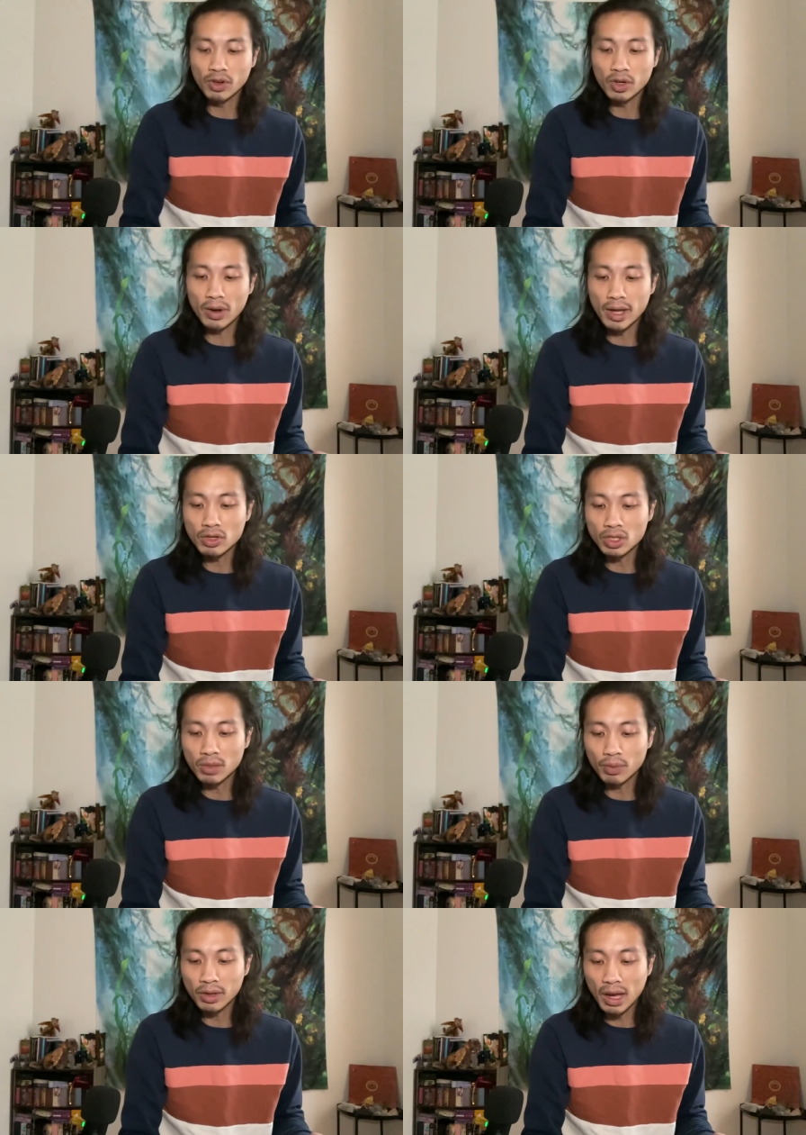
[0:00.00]
Virgo energy,
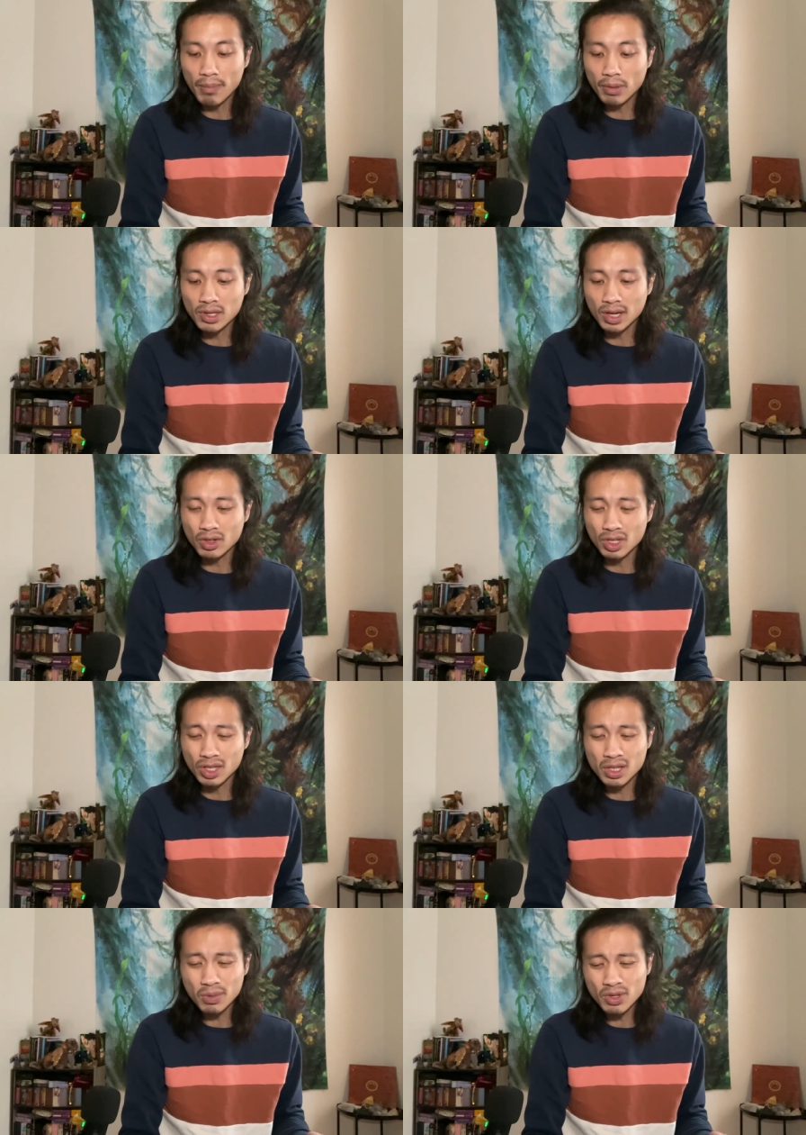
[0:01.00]
pre-Empress energy.
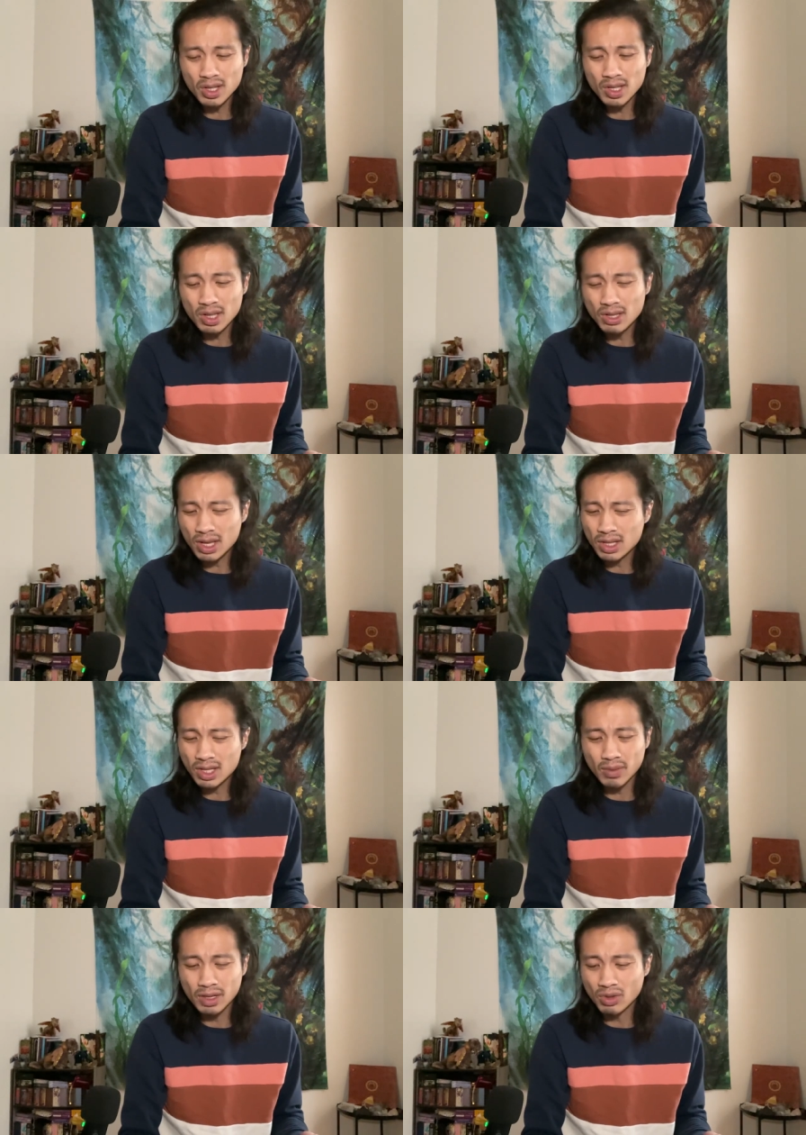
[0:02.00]
This person sees you as
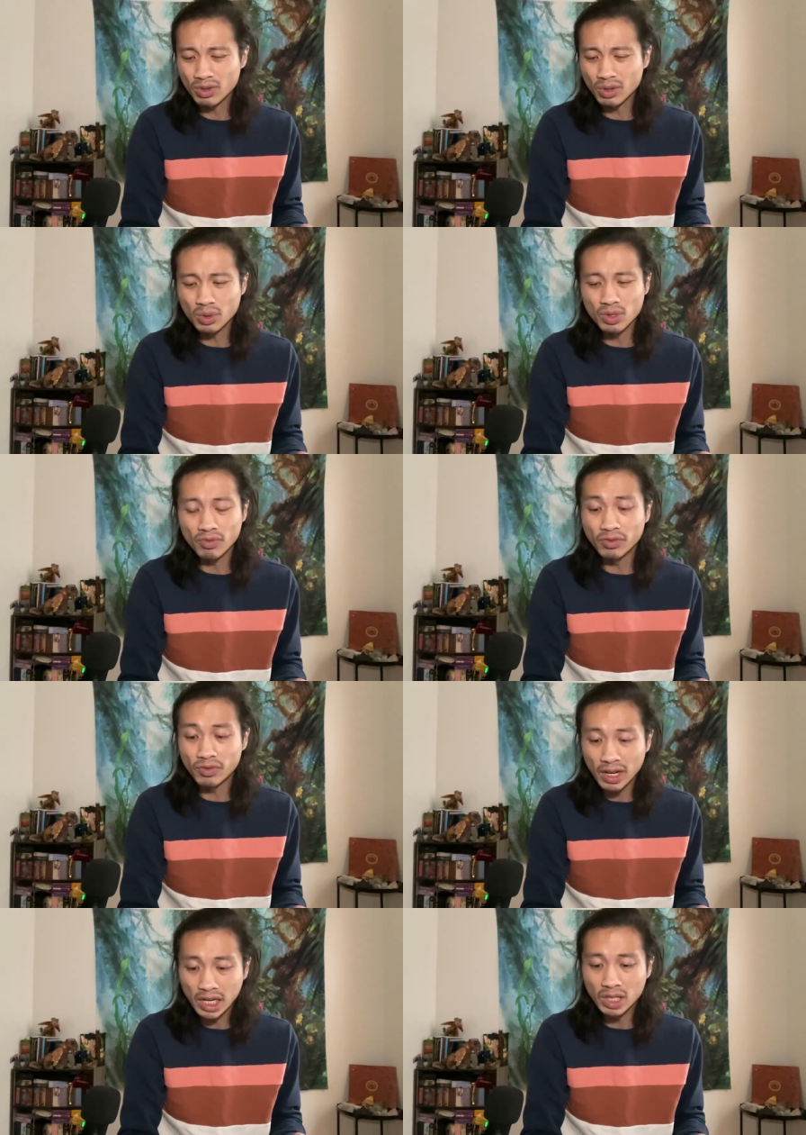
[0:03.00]
someone who, who's
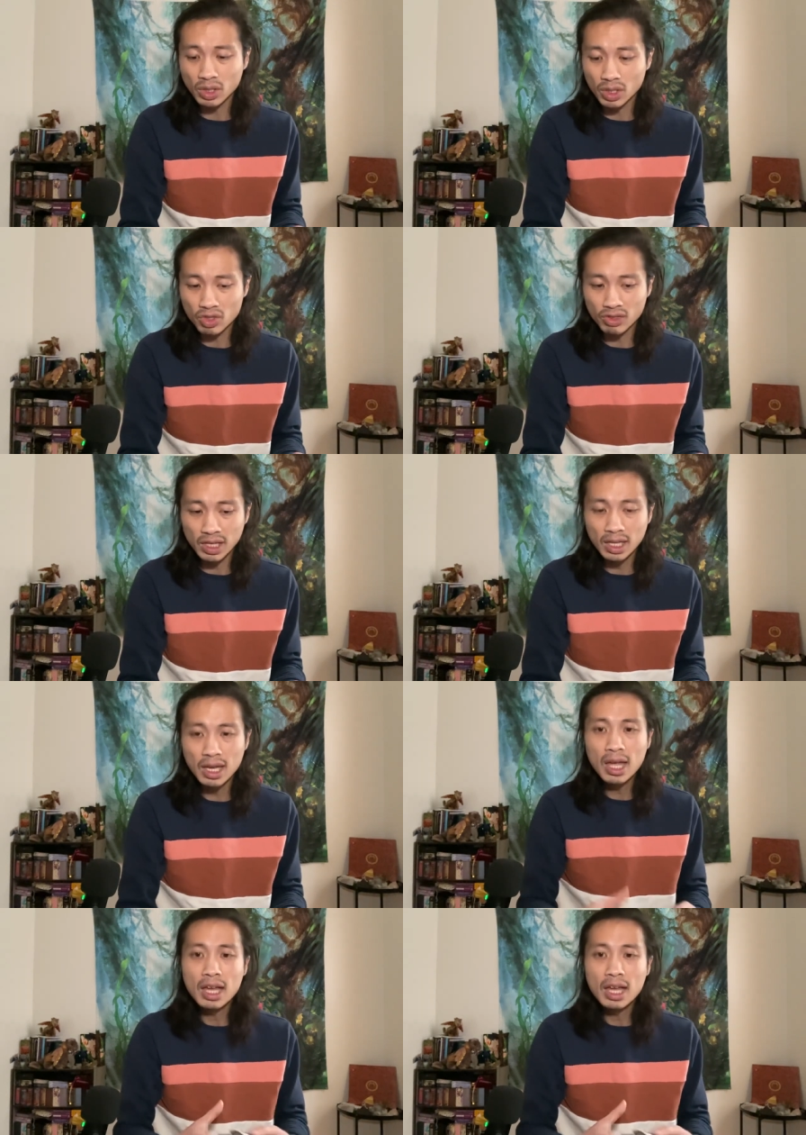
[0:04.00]
very nurturing.